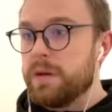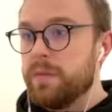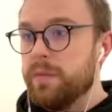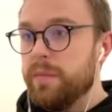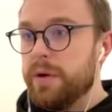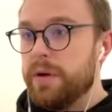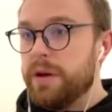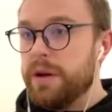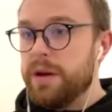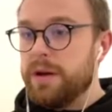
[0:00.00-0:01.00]
But
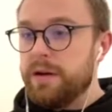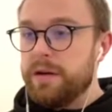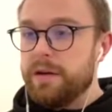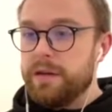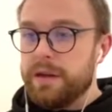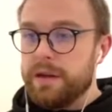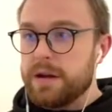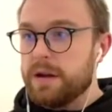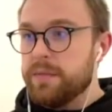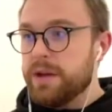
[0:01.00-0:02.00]
here they
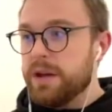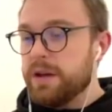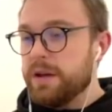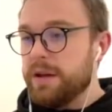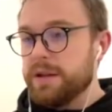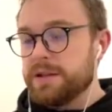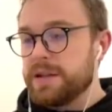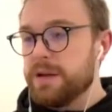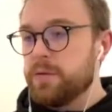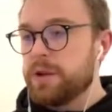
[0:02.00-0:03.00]
come again, and this
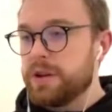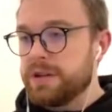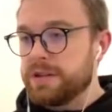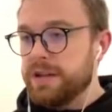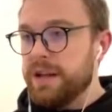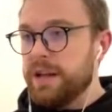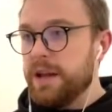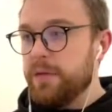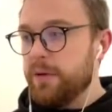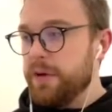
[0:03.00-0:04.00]
time we're gonna stand
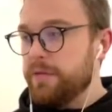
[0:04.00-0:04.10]
down ready